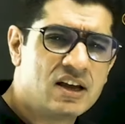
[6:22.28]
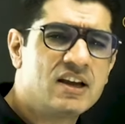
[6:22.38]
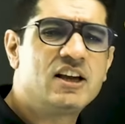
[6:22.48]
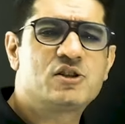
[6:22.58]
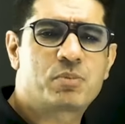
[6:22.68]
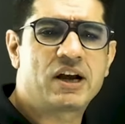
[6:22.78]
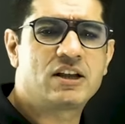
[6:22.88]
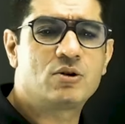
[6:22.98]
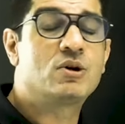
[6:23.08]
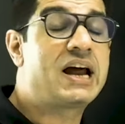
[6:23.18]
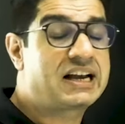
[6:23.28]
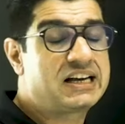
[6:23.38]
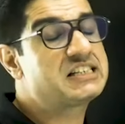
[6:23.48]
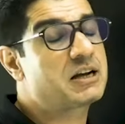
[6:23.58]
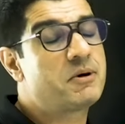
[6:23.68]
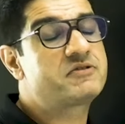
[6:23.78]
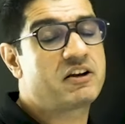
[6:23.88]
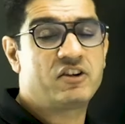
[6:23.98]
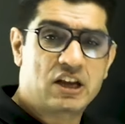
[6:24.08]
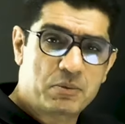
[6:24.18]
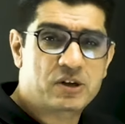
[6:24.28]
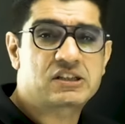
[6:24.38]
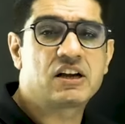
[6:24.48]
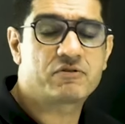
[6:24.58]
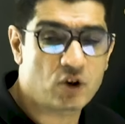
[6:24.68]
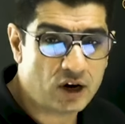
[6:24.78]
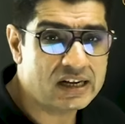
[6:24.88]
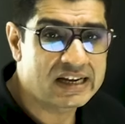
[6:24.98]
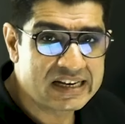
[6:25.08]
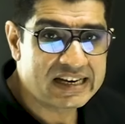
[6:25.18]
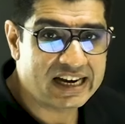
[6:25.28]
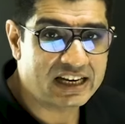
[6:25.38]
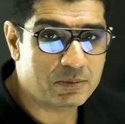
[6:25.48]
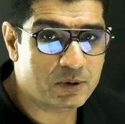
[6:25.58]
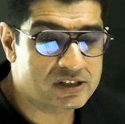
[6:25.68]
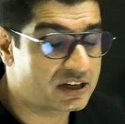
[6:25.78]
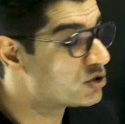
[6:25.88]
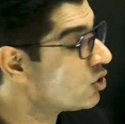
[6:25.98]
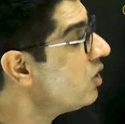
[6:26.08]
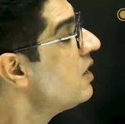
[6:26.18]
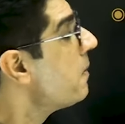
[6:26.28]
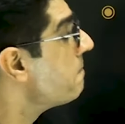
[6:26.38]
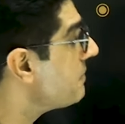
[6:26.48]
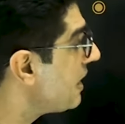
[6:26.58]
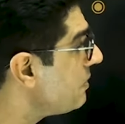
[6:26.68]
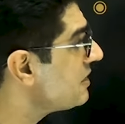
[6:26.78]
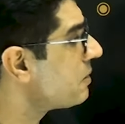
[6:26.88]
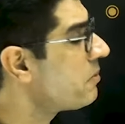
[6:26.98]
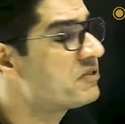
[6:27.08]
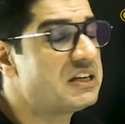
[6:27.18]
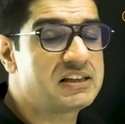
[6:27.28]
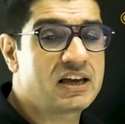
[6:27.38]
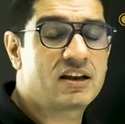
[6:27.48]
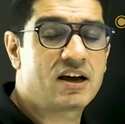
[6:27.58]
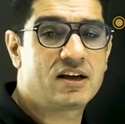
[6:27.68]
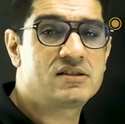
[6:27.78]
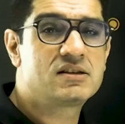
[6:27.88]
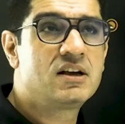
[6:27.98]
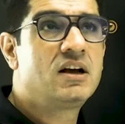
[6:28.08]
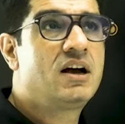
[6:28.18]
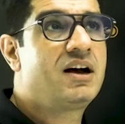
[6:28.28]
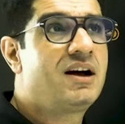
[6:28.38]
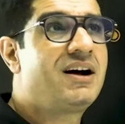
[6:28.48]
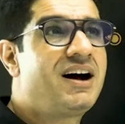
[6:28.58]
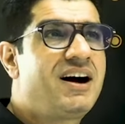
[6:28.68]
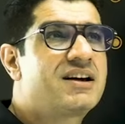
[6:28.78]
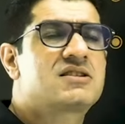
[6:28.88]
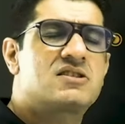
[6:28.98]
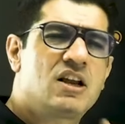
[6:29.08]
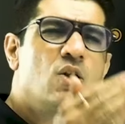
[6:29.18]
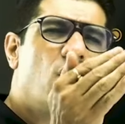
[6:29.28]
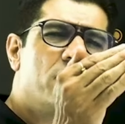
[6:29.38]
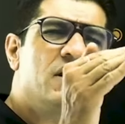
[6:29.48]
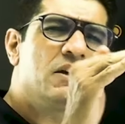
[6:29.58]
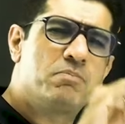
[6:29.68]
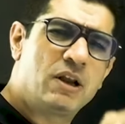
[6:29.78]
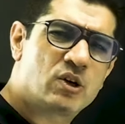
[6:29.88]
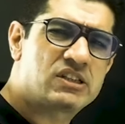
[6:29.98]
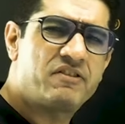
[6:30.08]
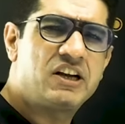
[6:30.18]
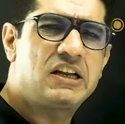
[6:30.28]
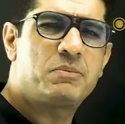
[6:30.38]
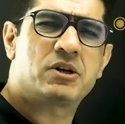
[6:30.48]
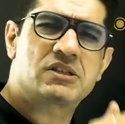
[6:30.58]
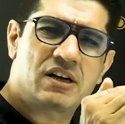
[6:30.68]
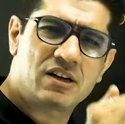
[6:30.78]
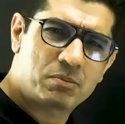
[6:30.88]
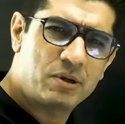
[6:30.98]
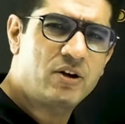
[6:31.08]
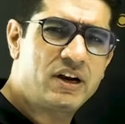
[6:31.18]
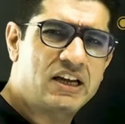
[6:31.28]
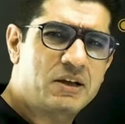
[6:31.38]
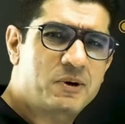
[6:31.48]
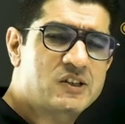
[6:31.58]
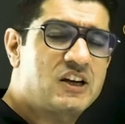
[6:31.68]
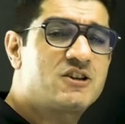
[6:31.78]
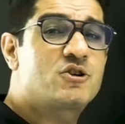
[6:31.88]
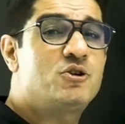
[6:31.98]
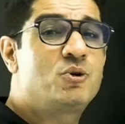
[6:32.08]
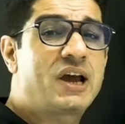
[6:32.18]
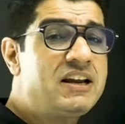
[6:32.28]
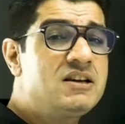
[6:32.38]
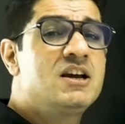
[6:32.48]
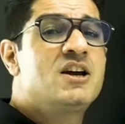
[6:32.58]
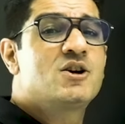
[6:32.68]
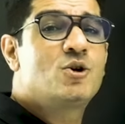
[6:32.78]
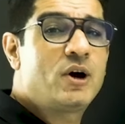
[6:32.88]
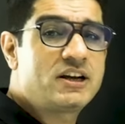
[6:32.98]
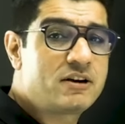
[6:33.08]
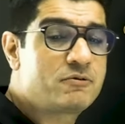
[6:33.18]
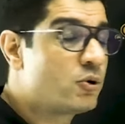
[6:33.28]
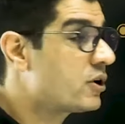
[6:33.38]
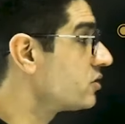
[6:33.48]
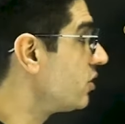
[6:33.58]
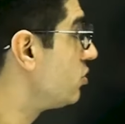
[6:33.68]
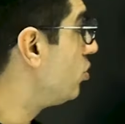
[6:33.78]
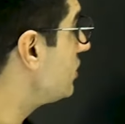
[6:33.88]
is pretty good, at least above 70%, if not 80%. So maybe some of these areas are still hovering below 70%, below 80%. So you can go ahead and focus on those.